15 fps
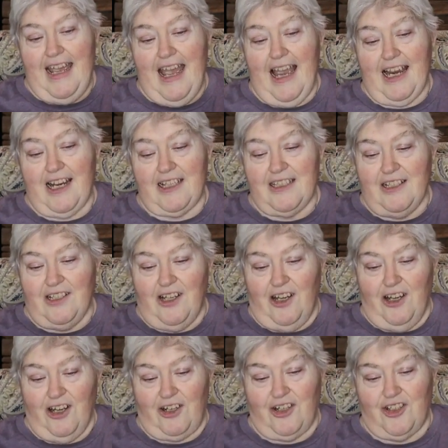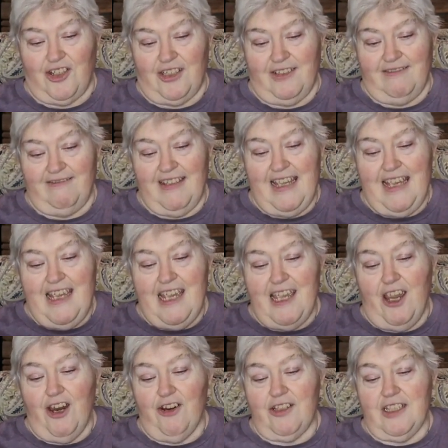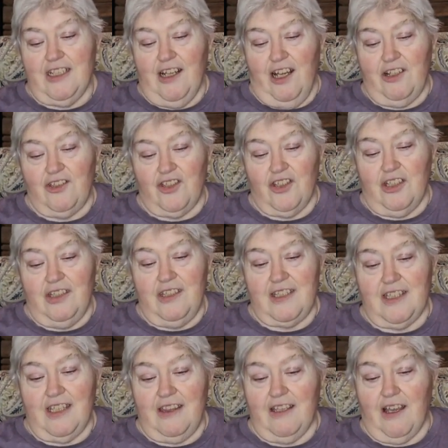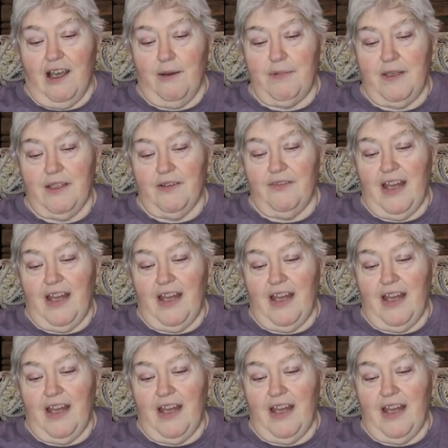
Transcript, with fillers: act auction. Heritage Auctions said the copy of